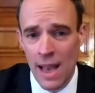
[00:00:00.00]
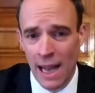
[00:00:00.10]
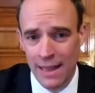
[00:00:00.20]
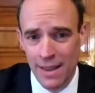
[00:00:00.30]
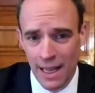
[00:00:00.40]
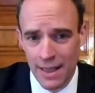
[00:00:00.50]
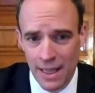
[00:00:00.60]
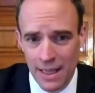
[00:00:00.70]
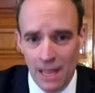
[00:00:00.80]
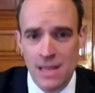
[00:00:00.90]
And
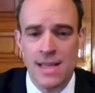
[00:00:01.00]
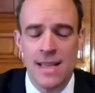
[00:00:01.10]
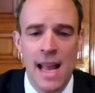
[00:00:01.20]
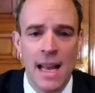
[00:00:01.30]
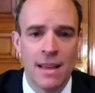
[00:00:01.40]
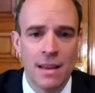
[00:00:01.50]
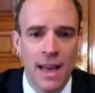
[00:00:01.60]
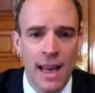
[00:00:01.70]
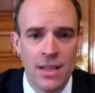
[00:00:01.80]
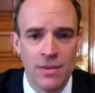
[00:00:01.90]
I understand in the
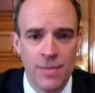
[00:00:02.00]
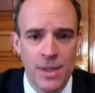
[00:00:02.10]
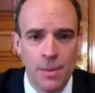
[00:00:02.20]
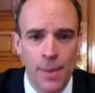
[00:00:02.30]
case of Mr.